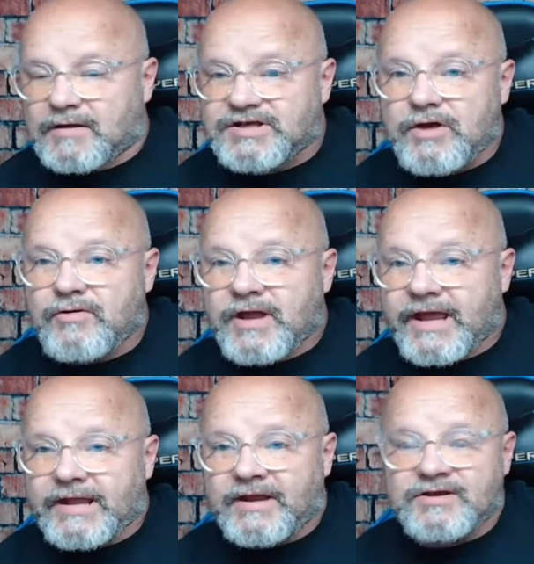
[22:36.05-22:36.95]
So,
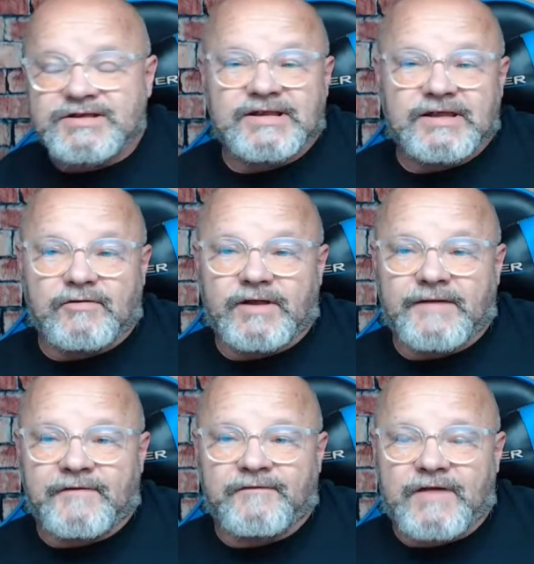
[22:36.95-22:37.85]
and here's the deal:
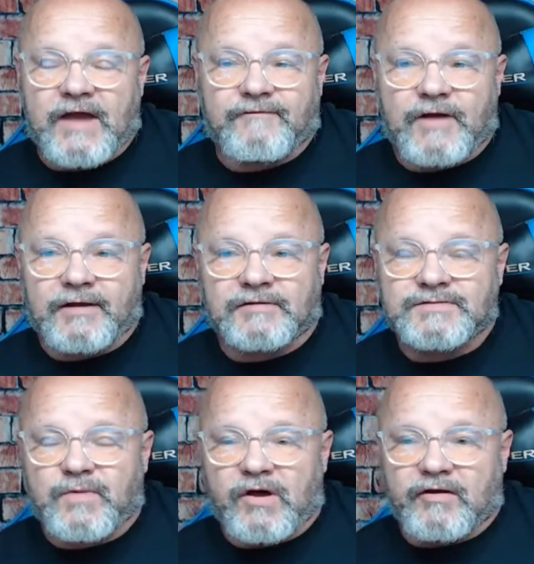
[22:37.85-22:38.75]
even if you have
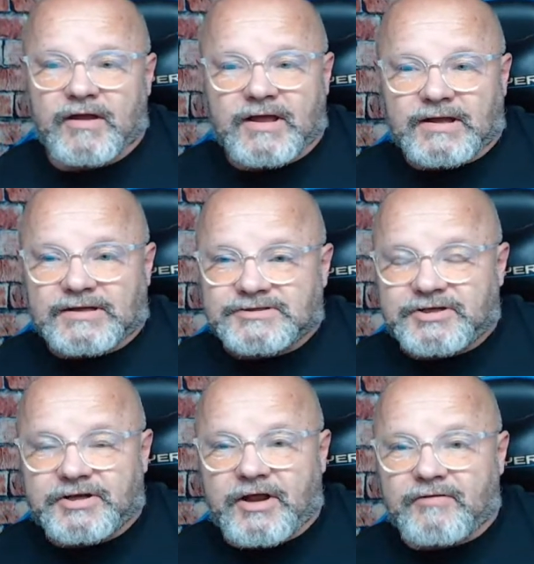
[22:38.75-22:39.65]
writer's block,
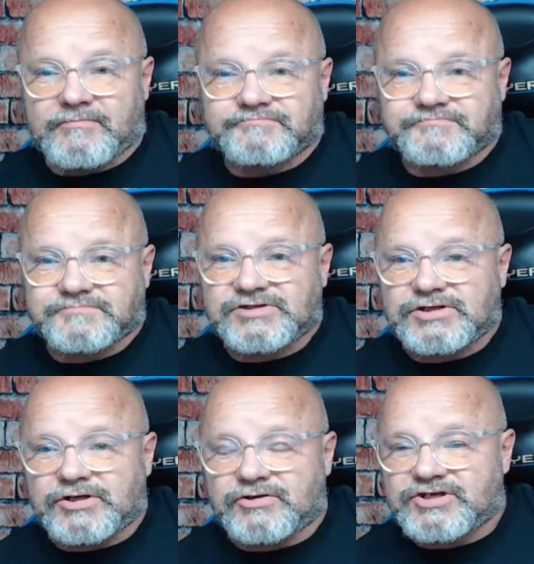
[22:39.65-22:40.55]
you know,
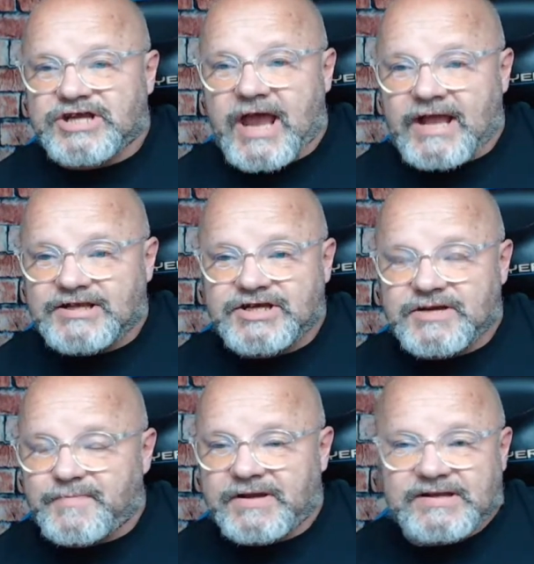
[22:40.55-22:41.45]
use Chat
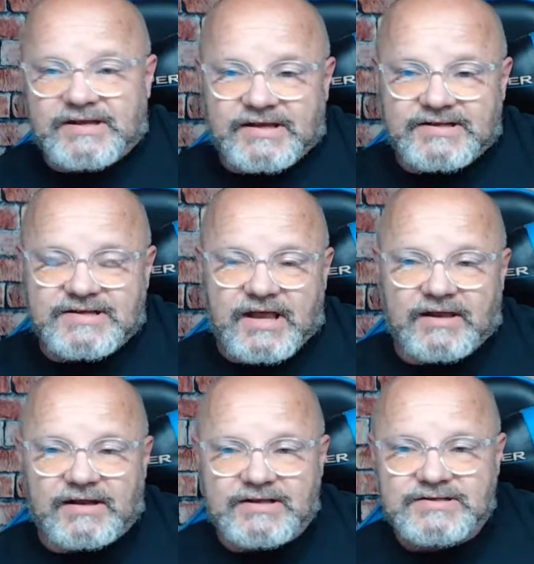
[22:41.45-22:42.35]
GPT and
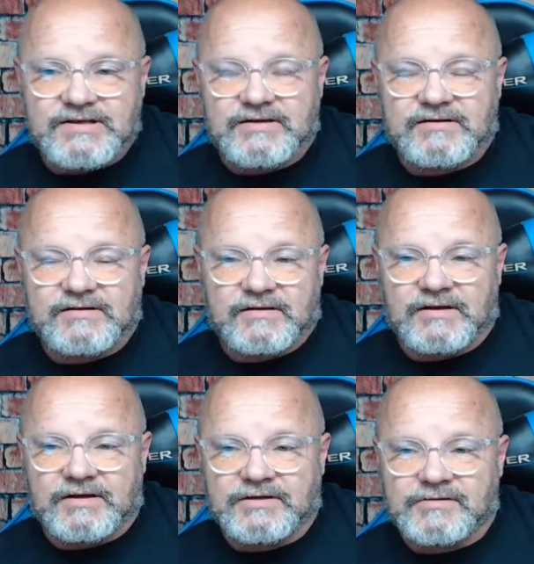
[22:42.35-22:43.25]
say, "Listen,
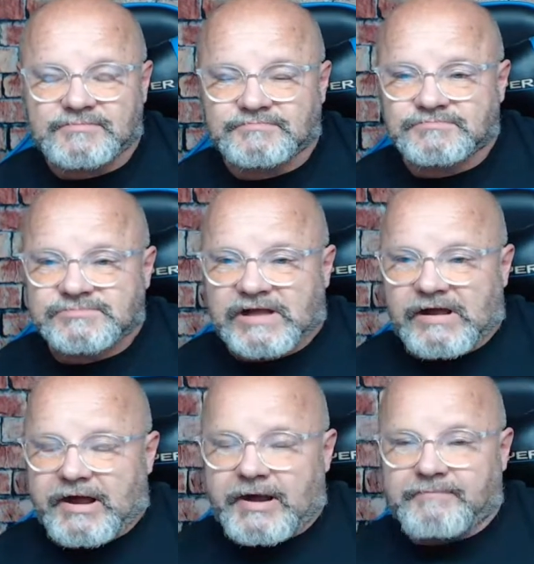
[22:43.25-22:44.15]
I'm
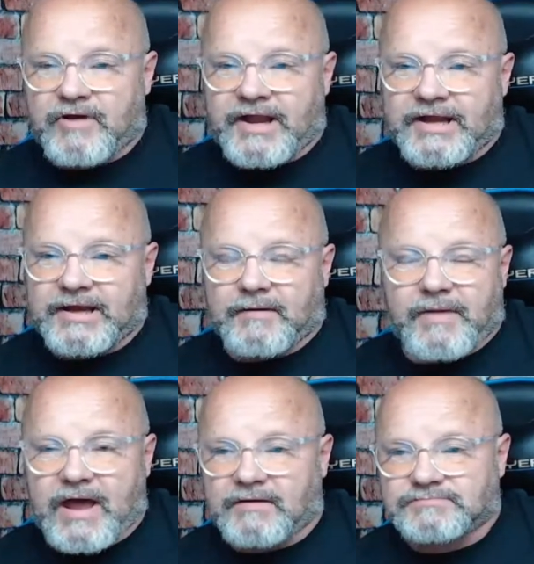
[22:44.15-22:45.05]
writing
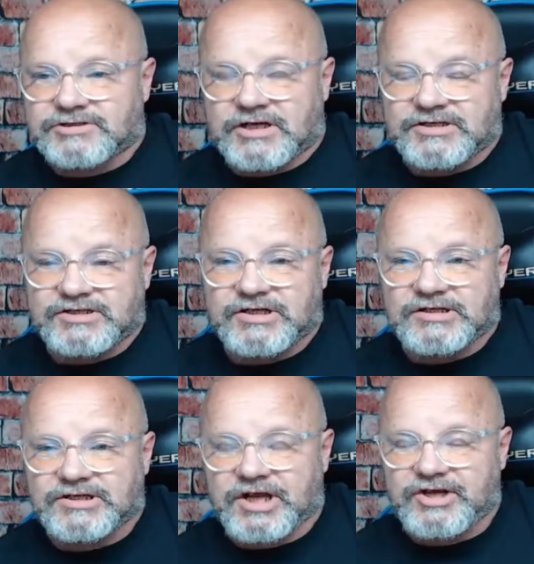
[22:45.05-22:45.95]
about such and
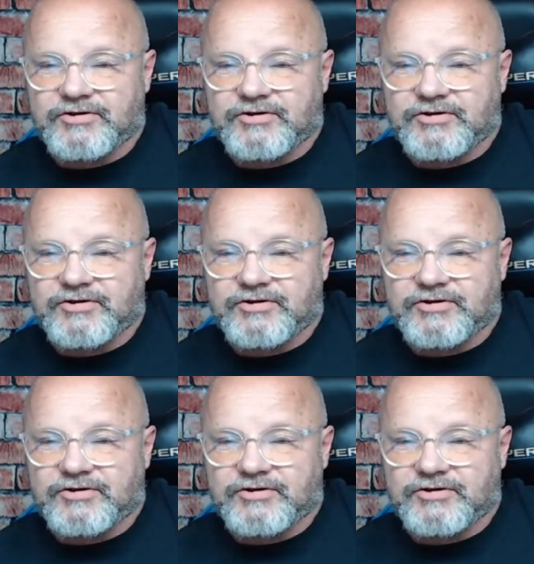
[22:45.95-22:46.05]
such.